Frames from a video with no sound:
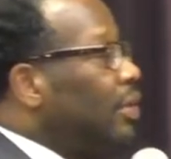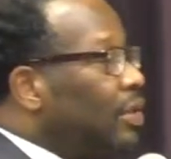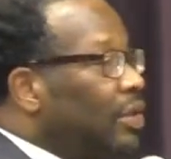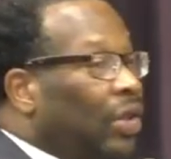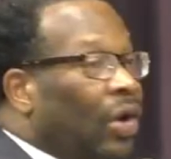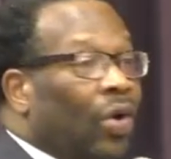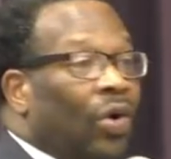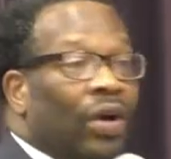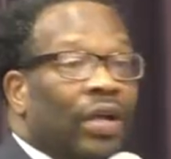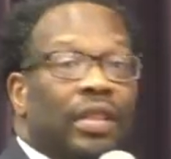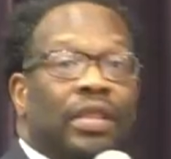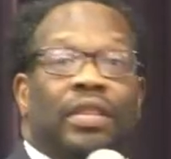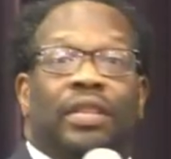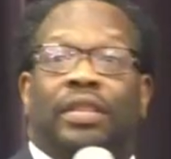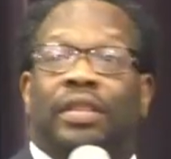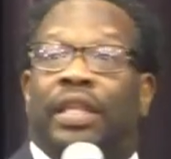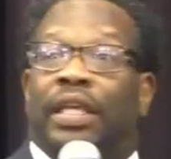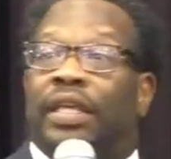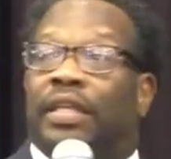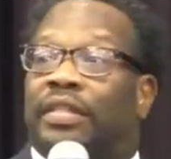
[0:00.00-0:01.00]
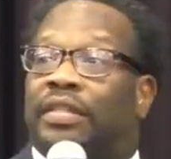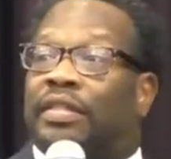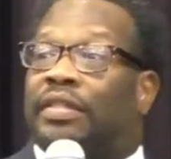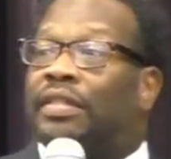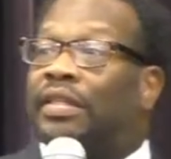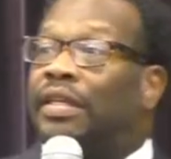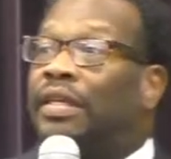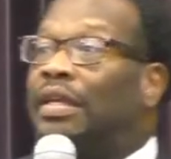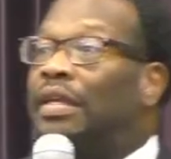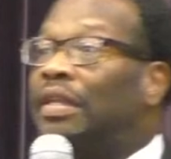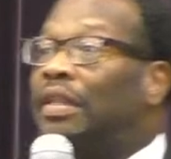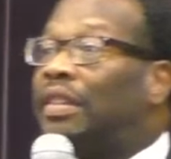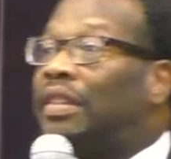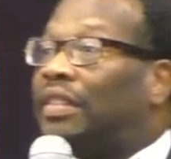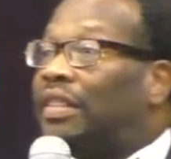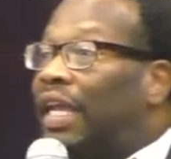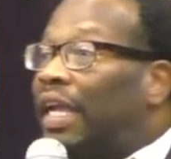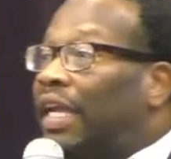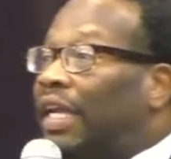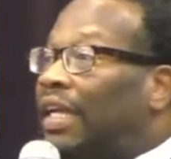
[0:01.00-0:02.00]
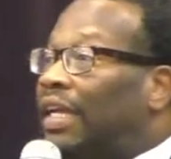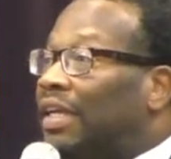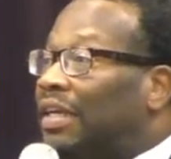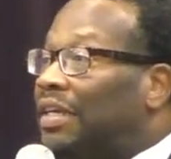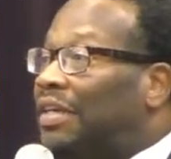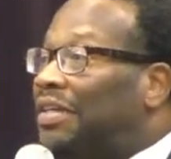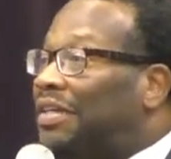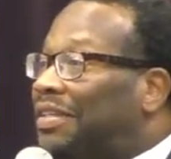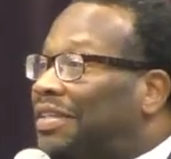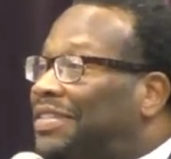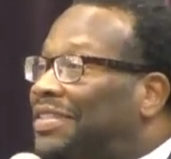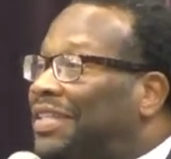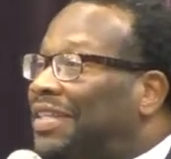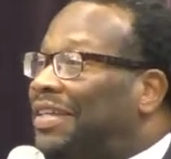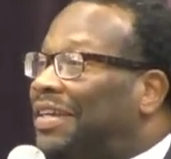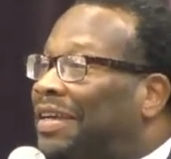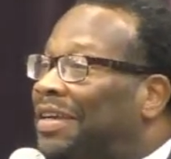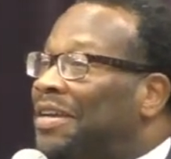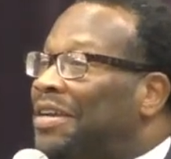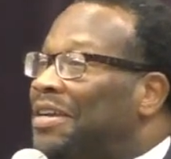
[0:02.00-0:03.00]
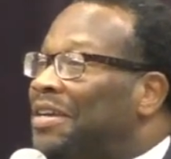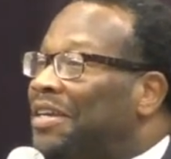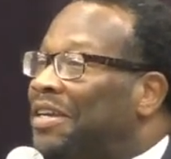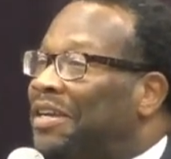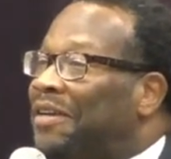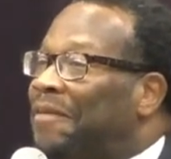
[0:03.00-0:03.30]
Lord, this thing.